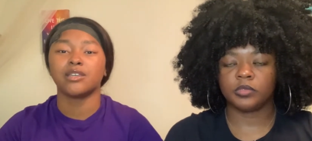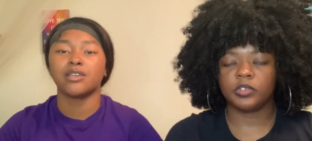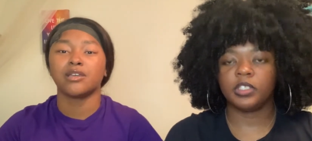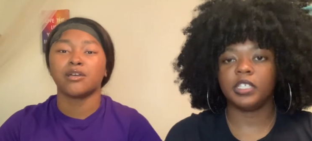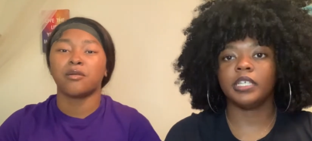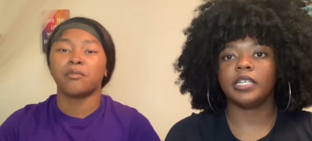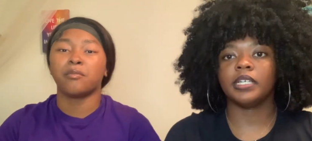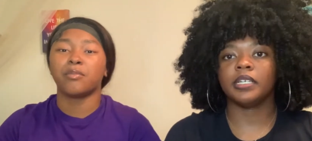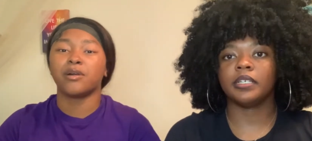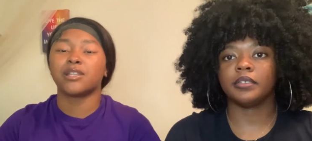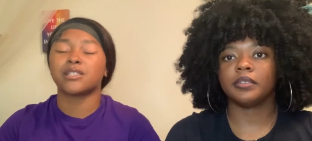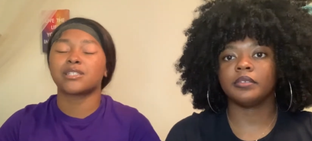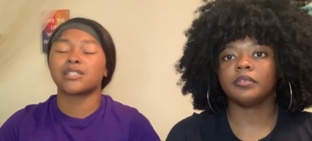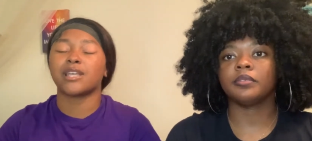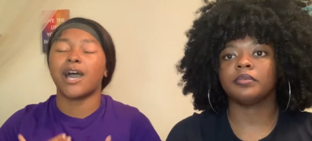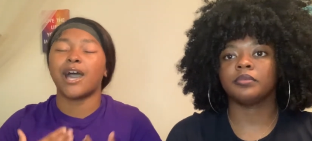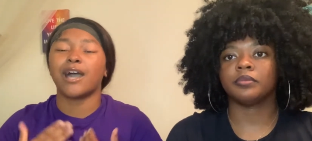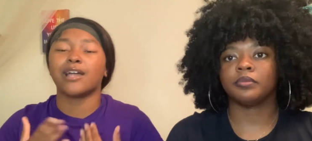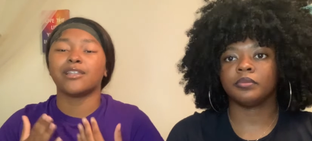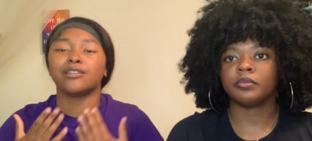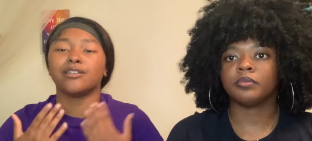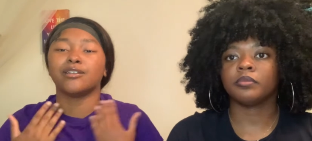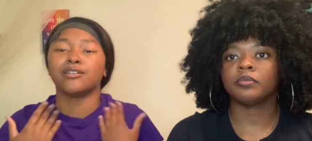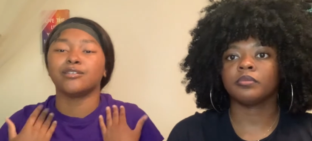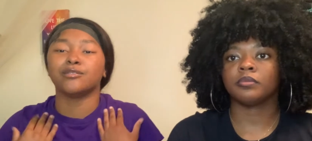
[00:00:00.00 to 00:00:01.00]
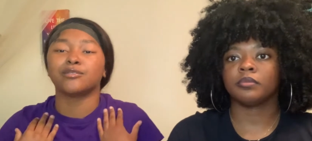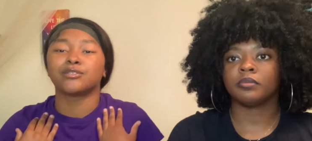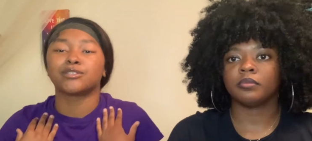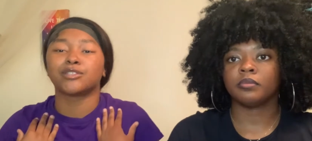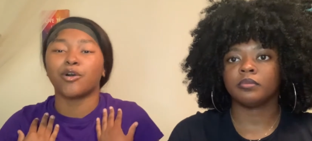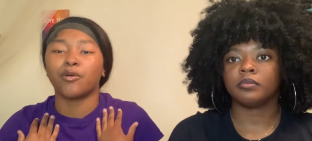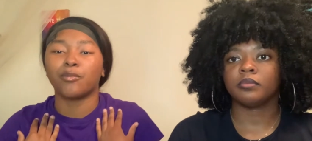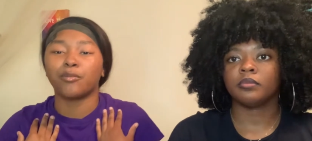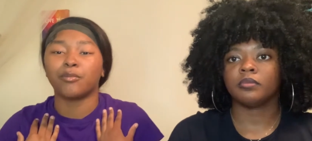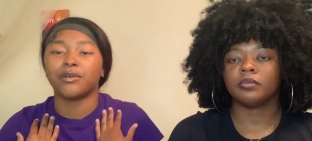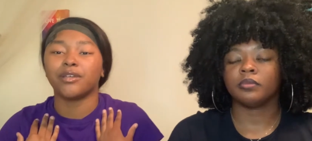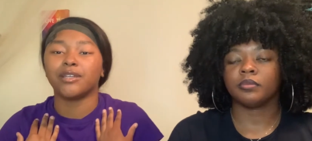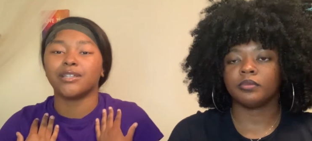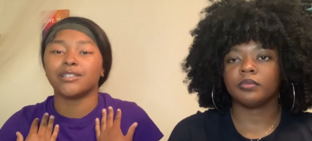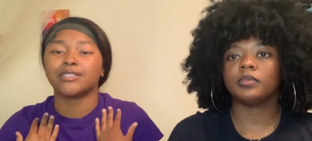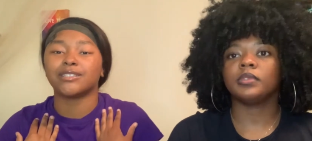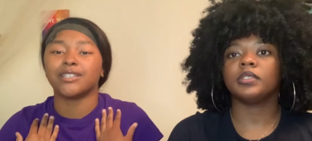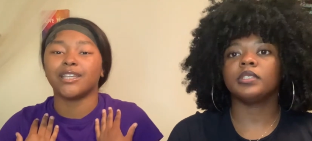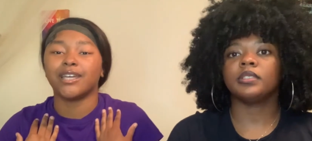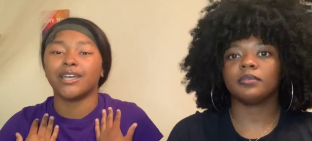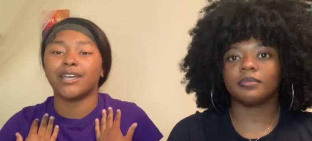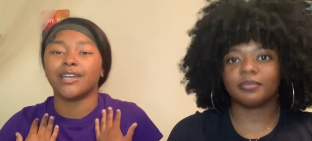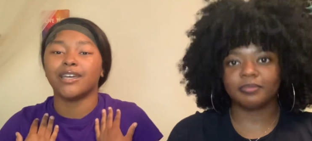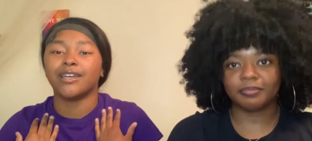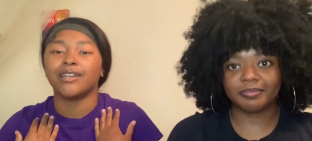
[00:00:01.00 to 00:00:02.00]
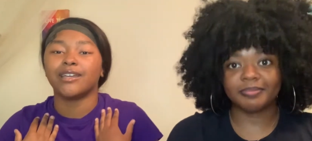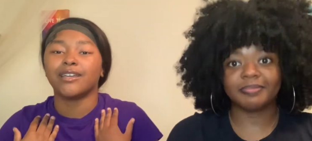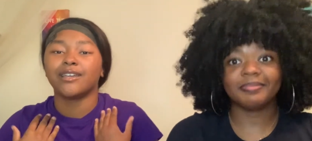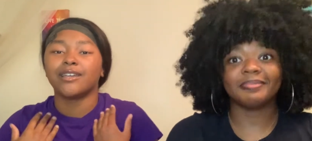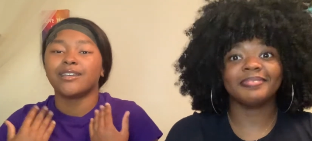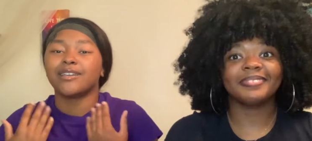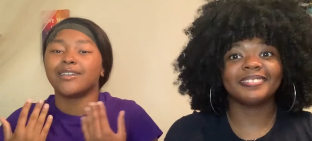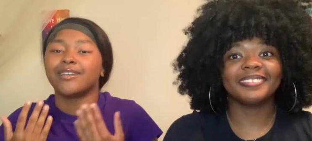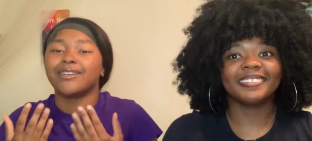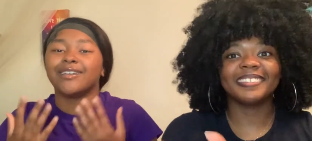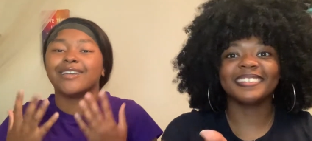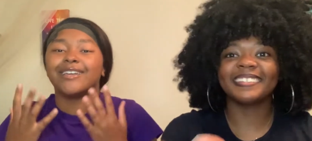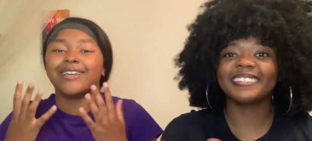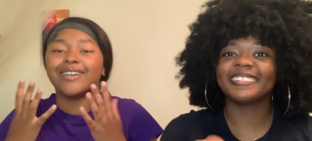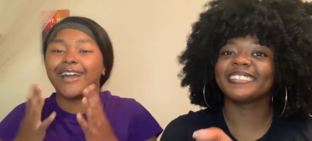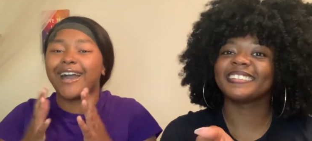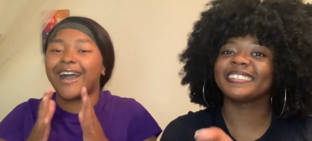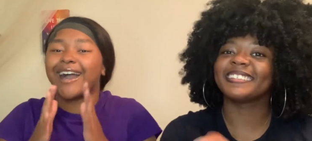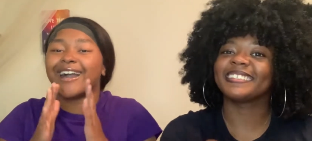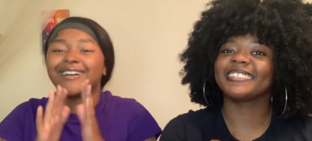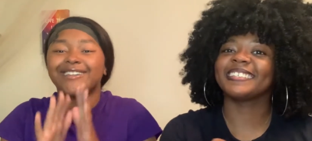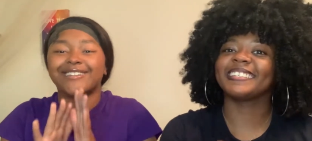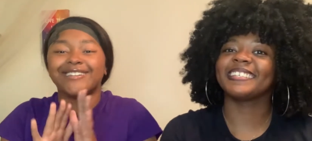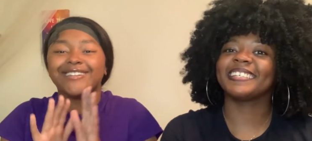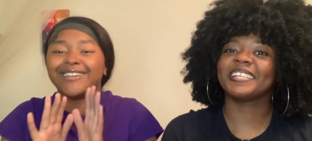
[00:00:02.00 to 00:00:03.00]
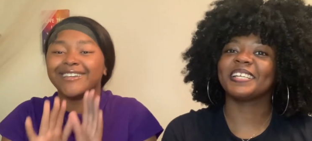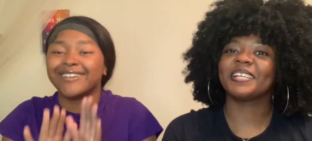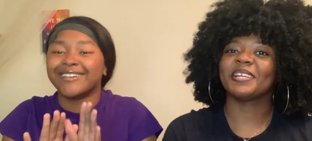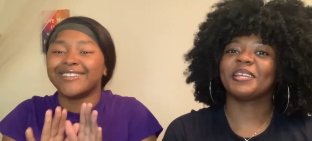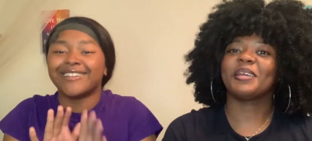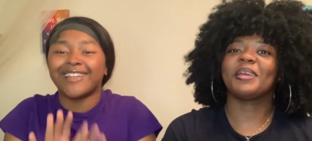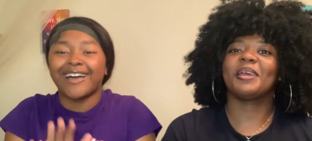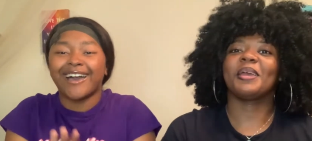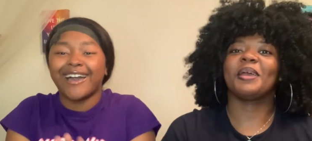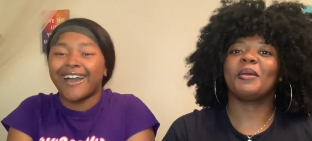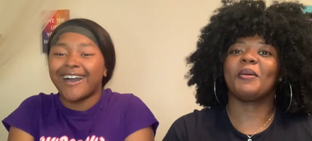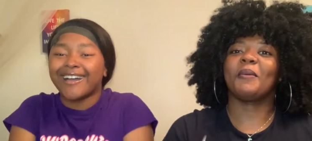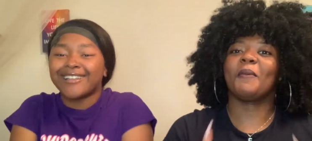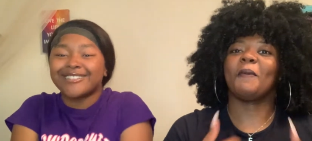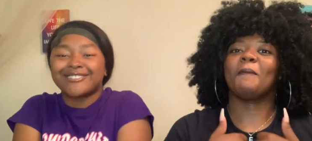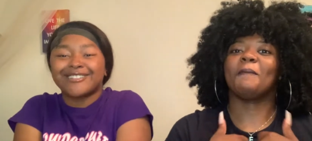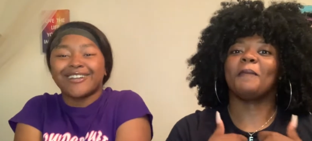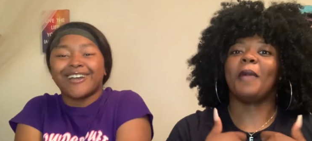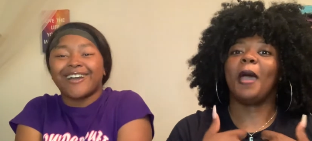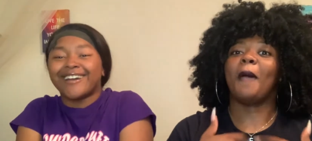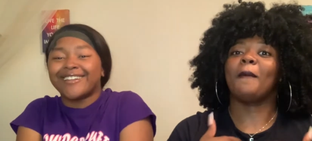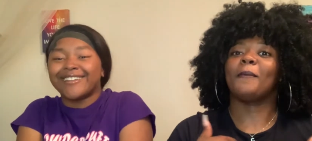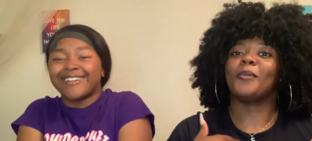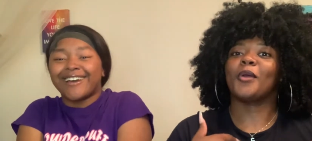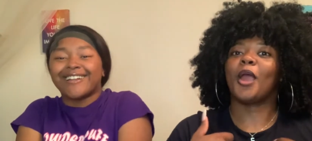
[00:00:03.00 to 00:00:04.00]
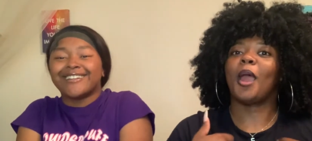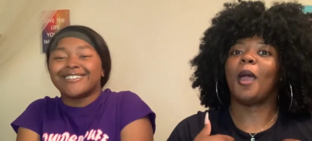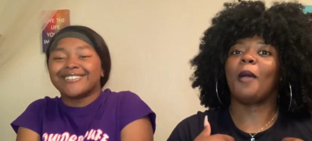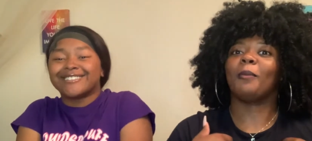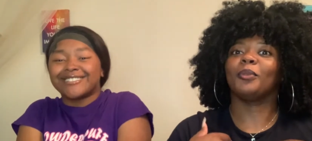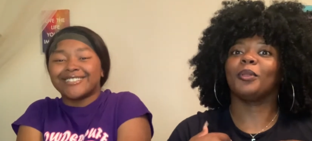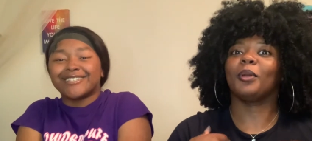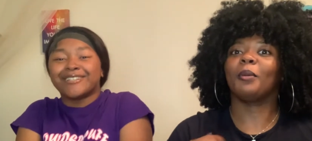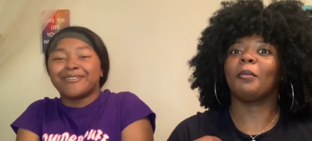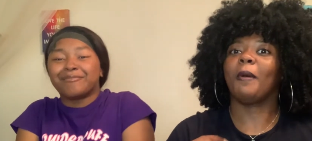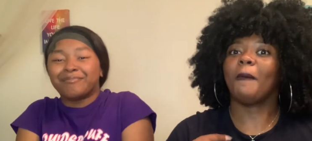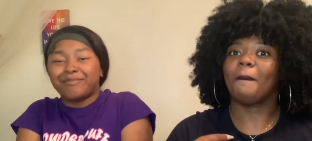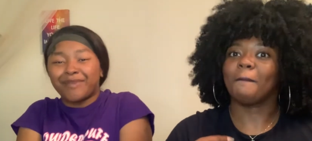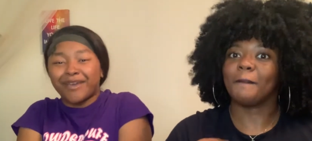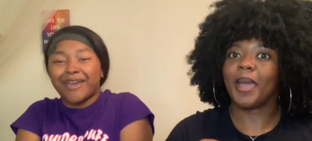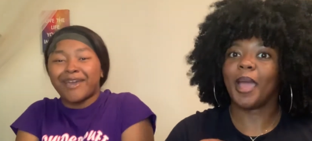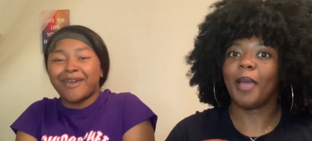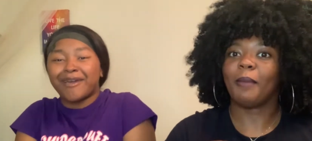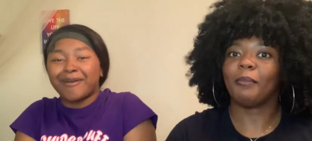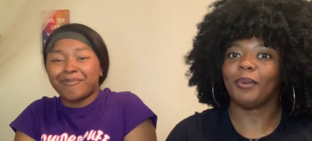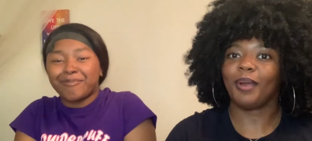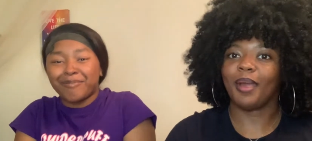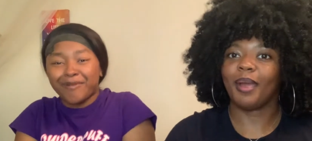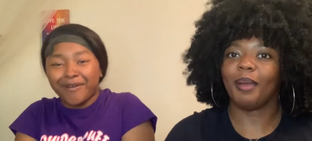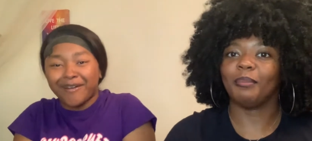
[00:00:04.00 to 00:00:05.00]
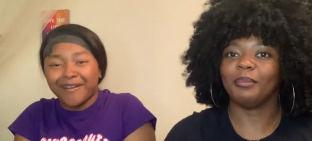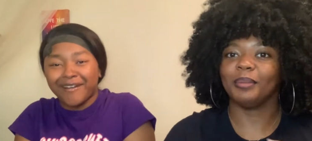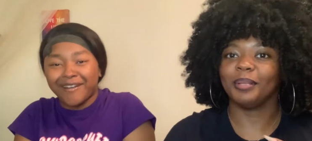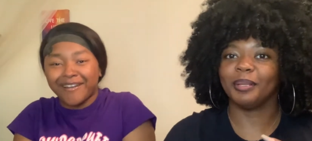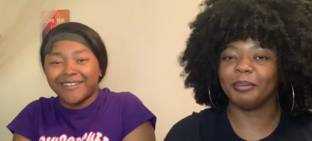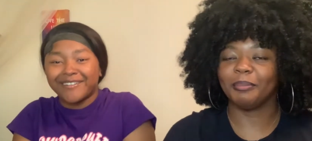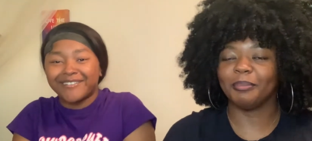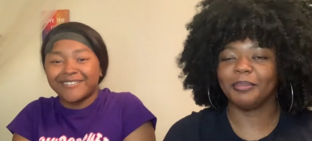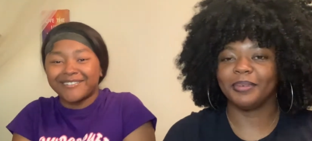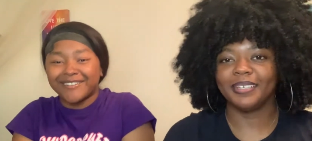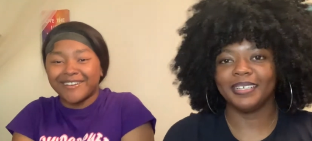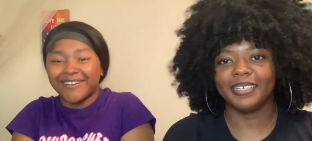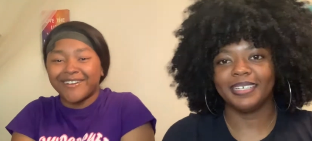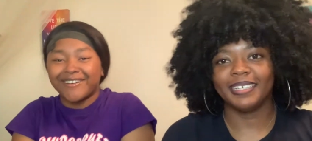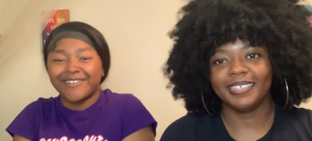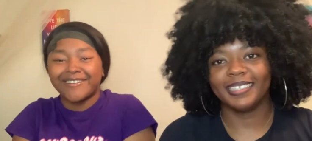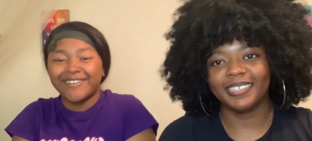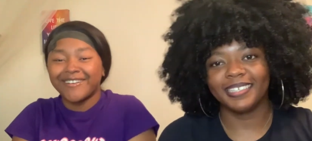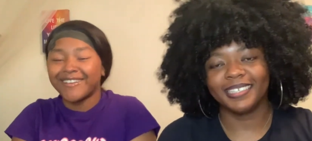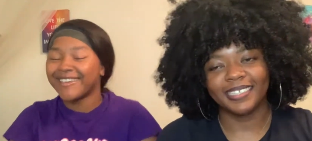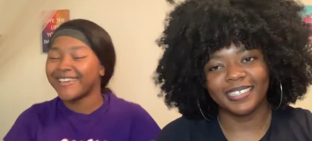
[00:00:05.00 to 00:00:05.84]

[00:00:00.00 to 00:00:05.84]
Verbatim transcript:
Speaker 1: Yeah. But it's like I loved them so much that it I didn't like I tried not to see the bad part. You know,